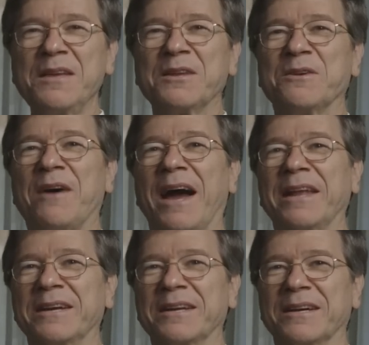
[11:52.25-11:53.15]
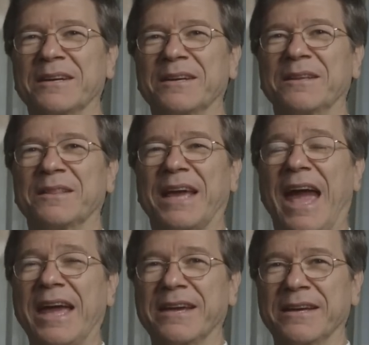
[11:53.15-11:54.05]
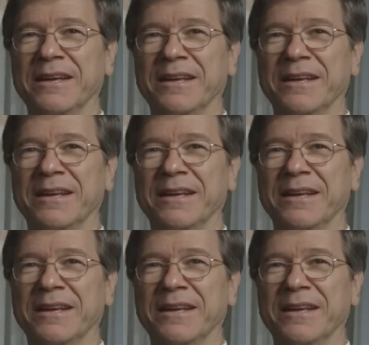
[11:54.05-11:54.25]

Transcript: dividing the cake